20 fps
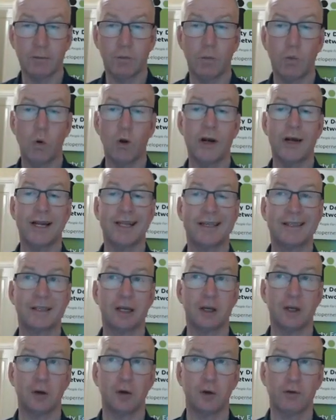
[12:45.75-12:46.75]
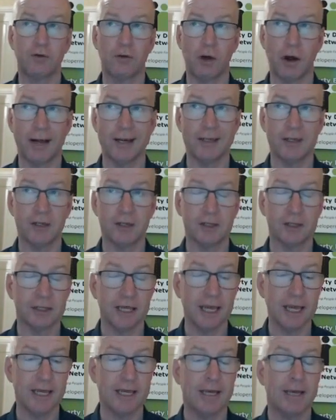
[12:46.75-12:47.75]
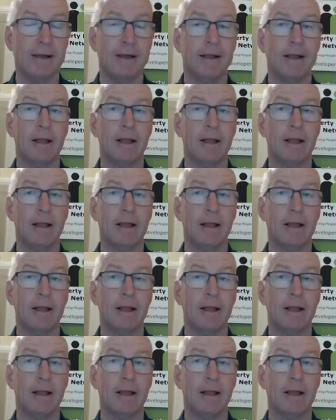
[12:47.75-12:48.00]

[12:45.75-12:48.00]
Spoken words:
what it is that you're trying to seek,